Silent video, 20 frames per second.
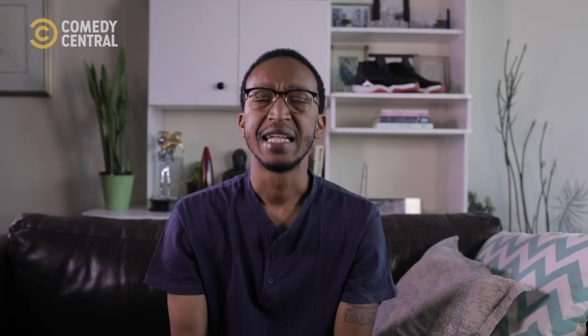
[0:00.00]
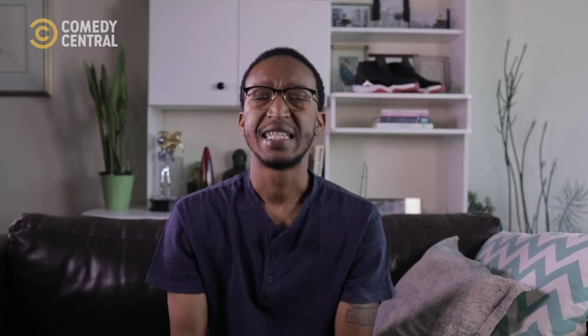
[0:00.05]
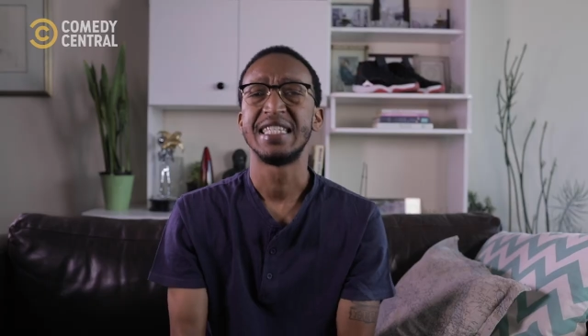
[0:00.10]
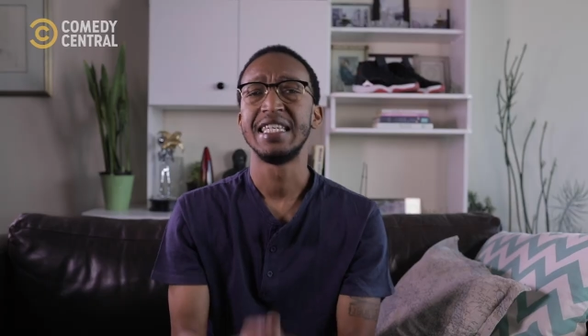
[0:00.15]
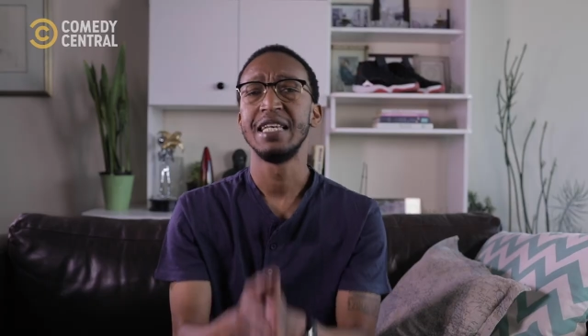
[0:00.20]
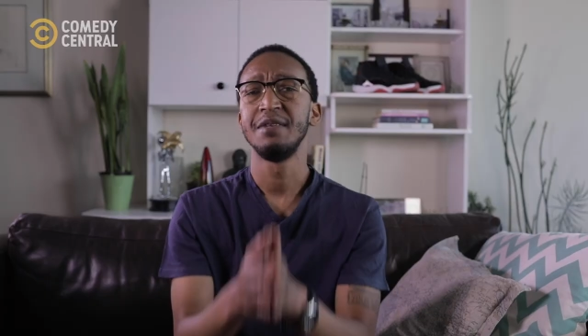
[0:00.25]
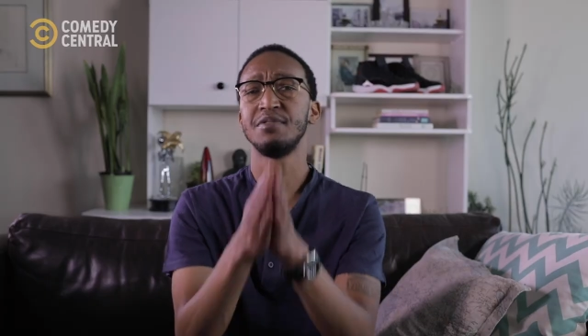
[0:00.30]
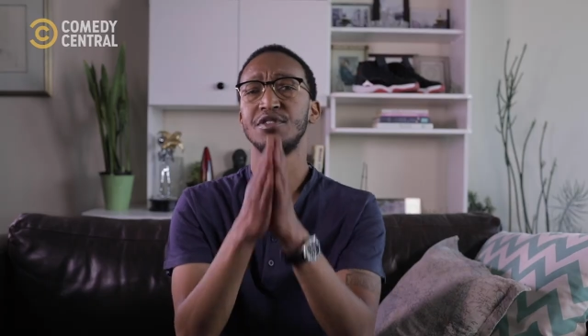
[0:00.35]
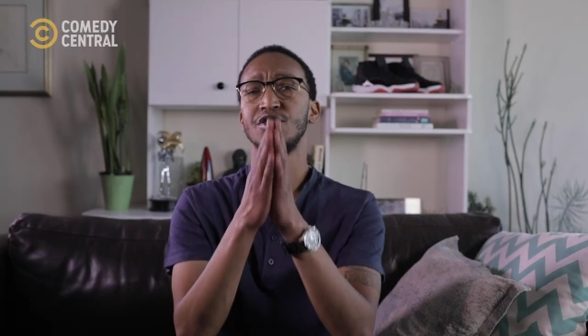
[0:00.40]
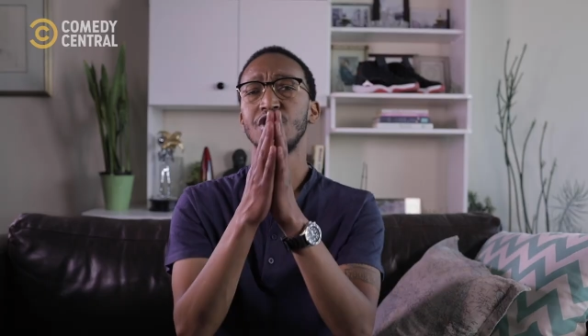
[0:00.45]
It
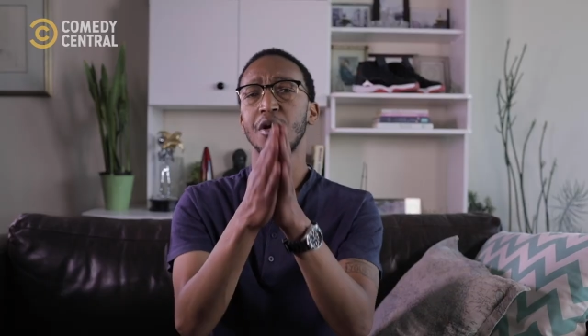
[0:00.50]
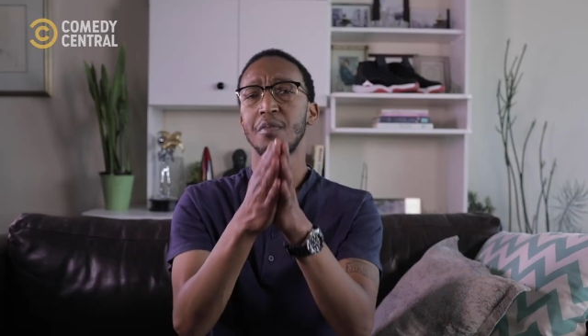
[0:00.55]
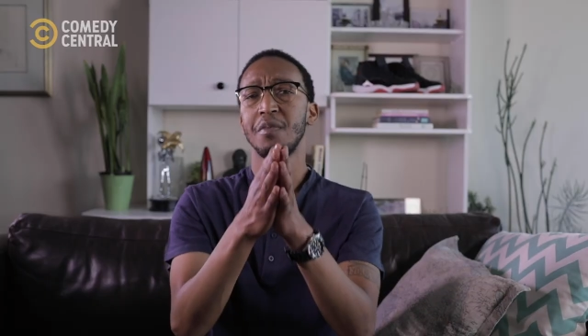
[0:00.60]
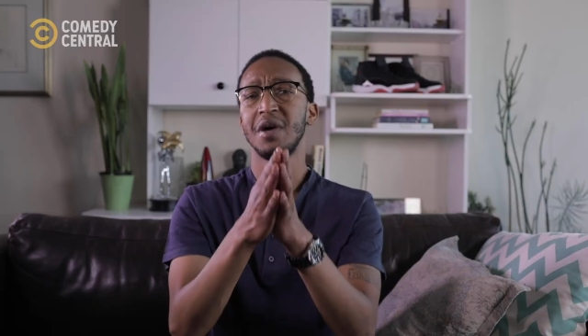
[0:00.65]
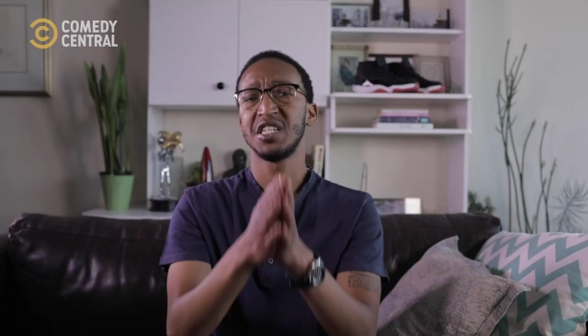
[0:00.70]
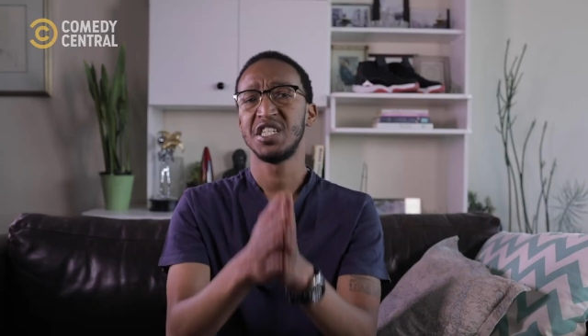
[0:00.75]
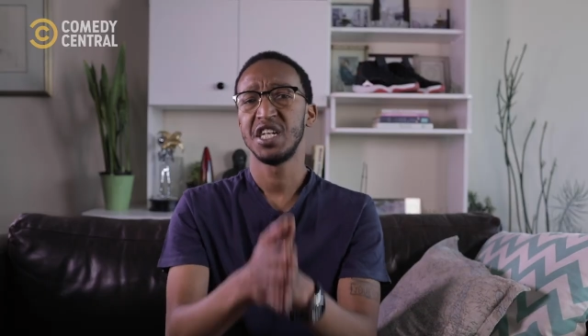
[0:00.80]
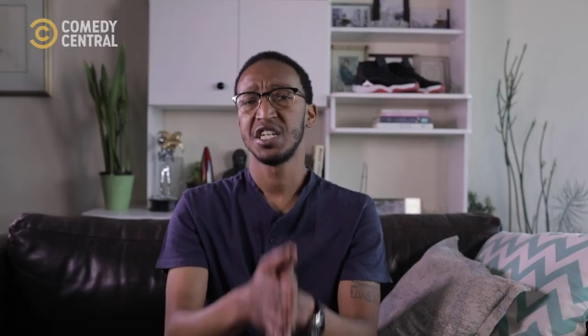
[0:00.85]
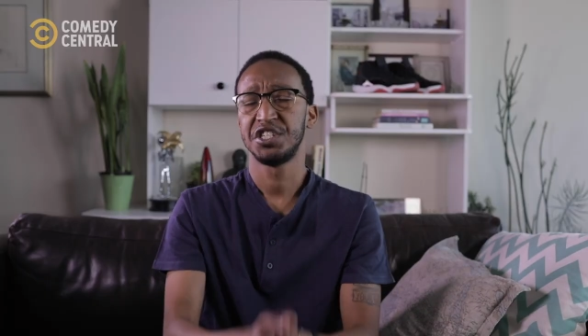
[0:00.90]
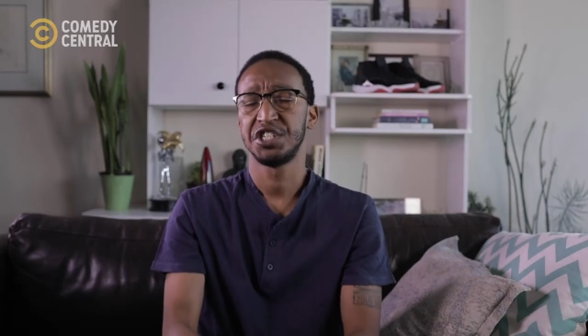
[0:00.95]
seems not
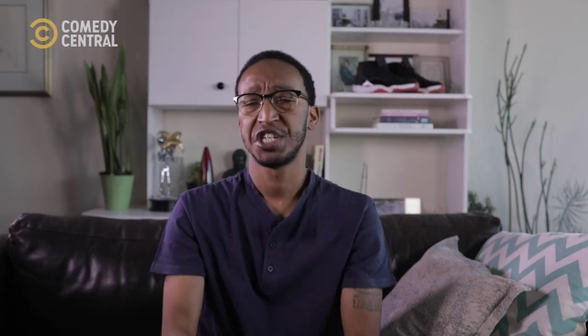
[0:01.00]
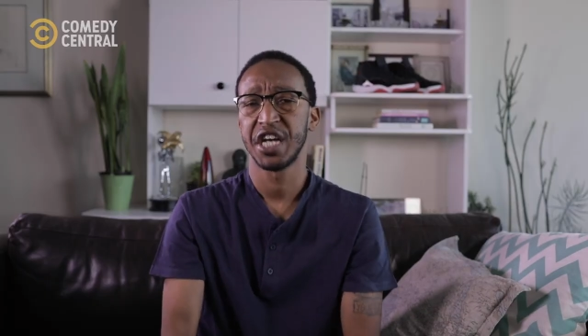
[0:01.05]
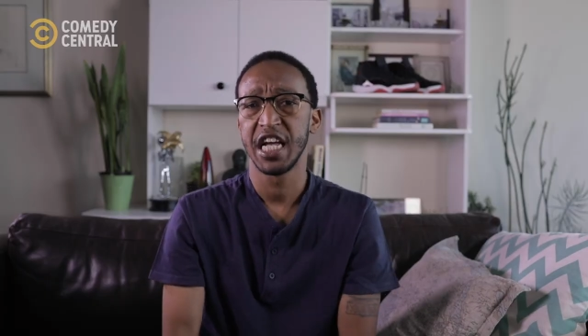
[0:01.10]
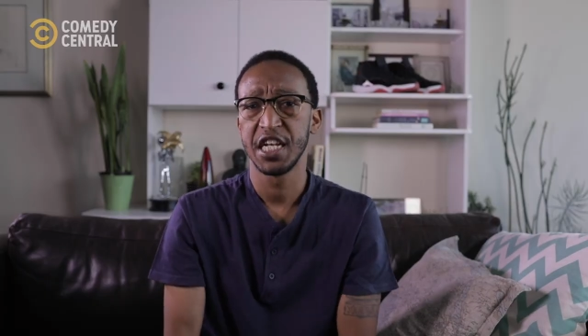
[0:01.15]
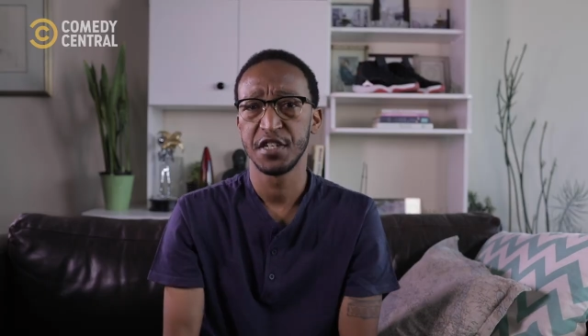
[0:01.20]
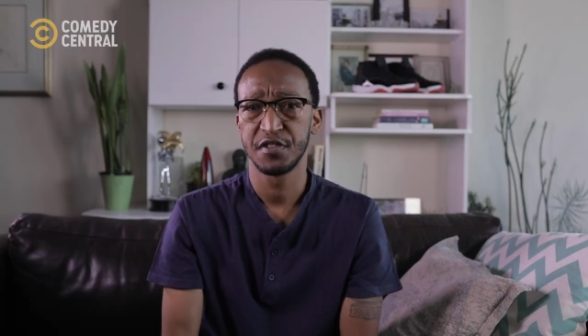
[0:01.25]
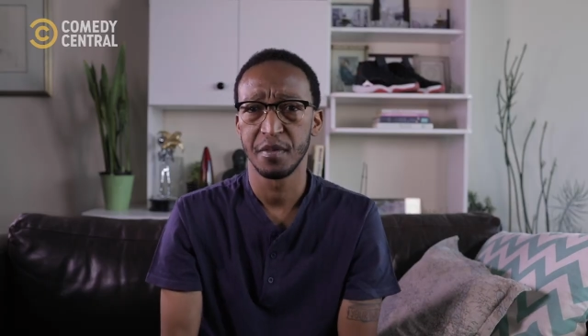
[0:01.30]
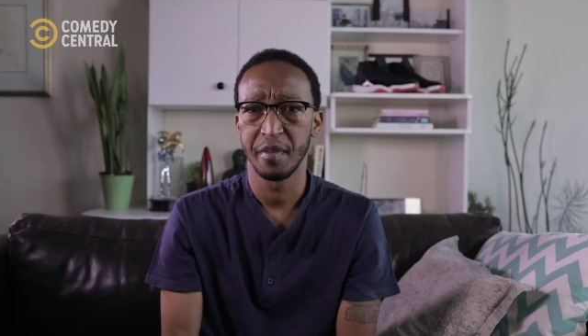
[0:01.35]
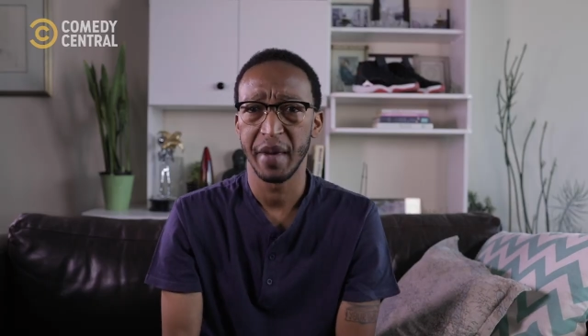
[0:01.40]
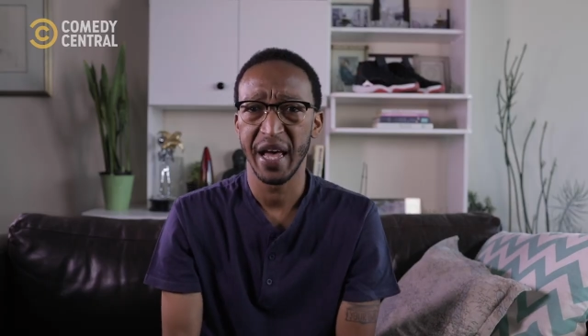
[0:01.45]
much has
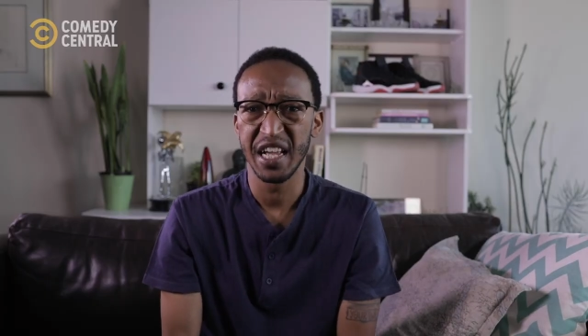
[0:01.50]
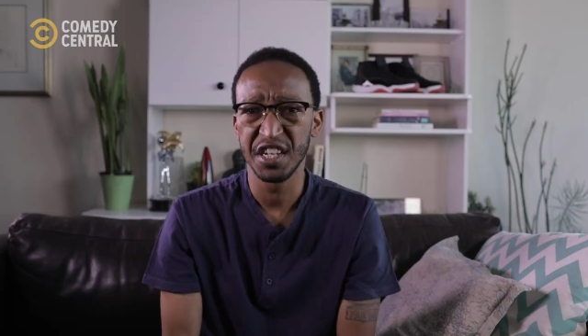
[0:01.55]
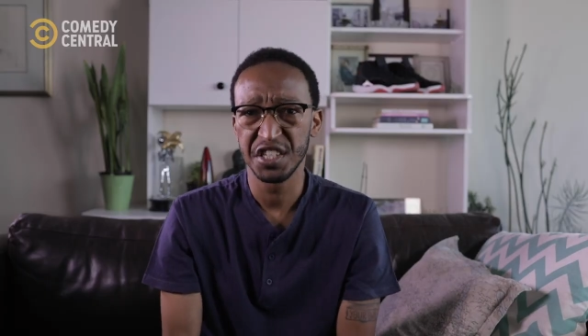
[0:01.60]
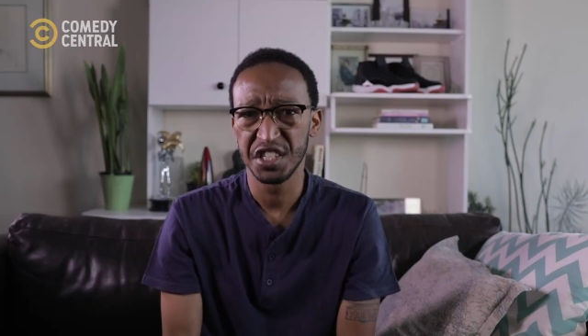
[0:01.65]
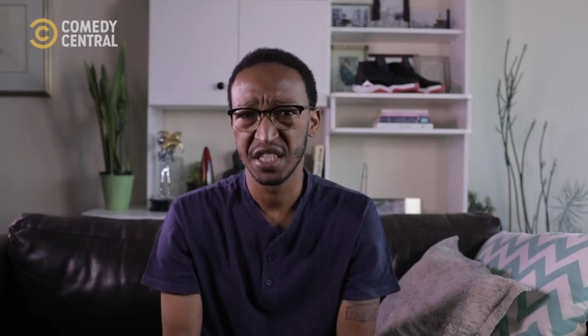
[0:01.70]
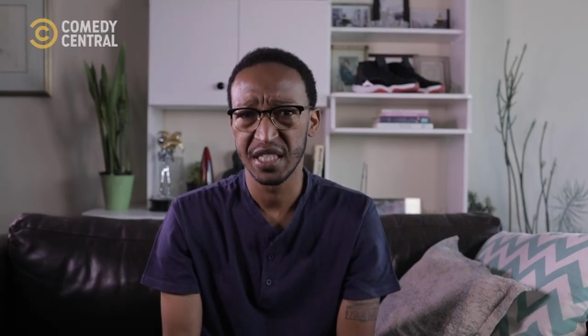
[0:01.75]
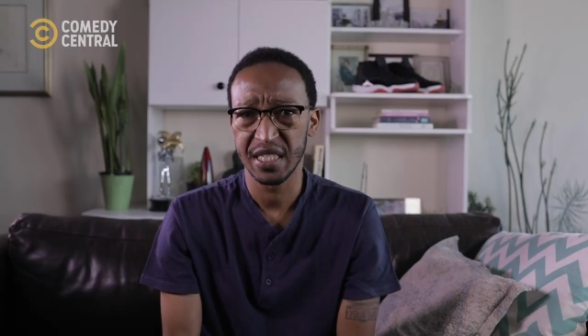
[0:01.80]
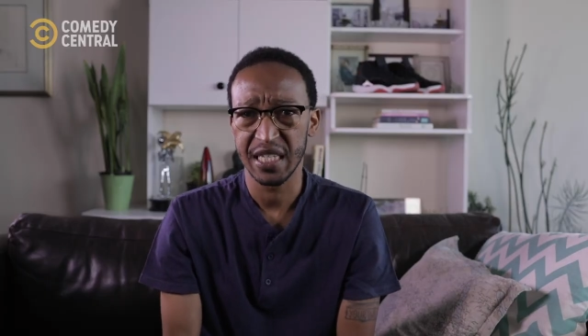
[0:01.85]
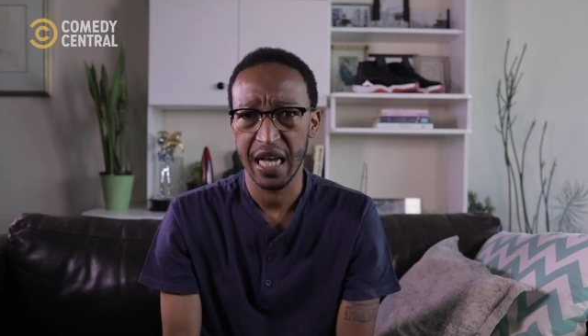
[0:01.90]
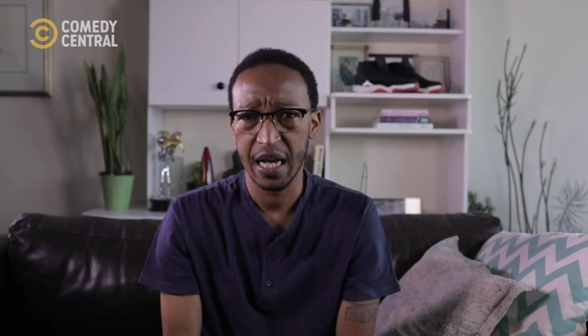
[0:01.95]
changed from
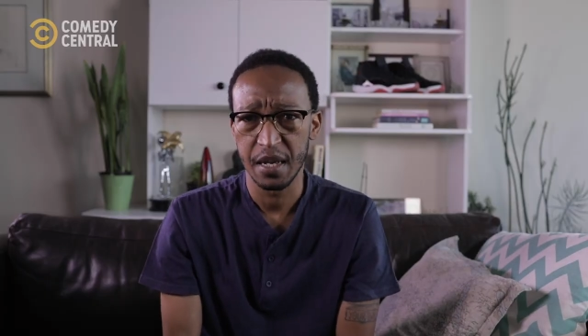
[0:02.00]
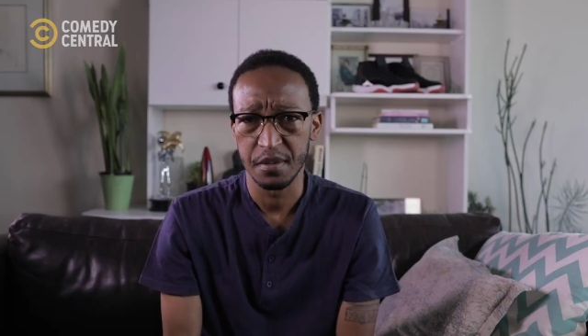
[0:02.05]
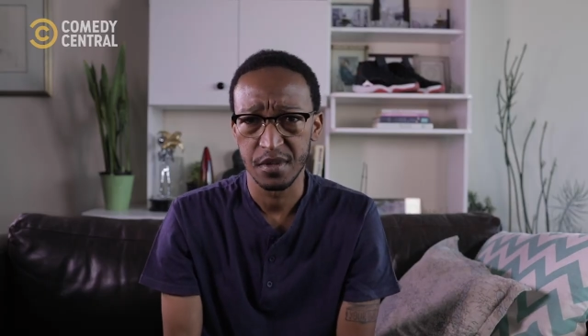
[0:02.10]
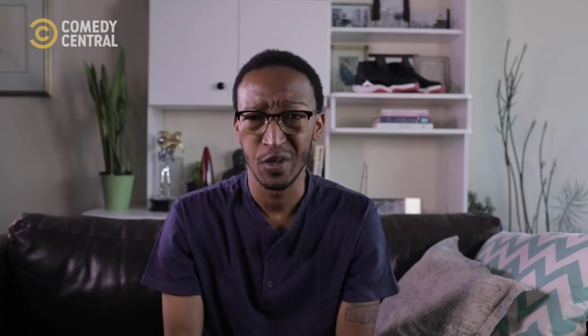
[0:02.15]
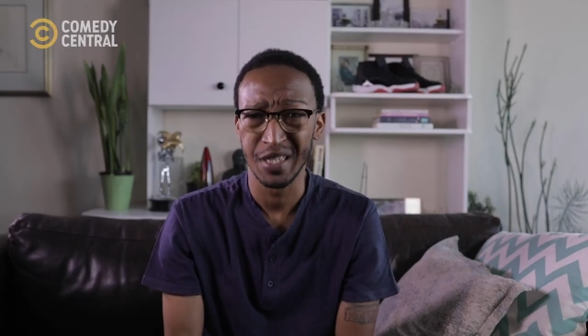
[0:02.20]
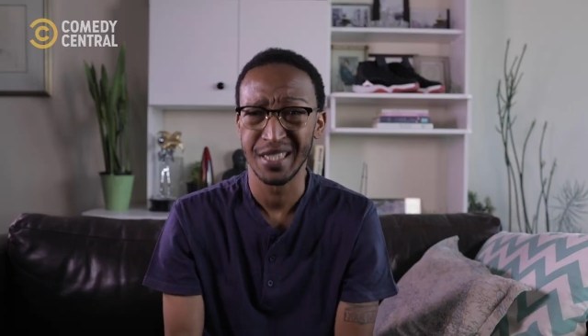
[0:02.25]
ancient times.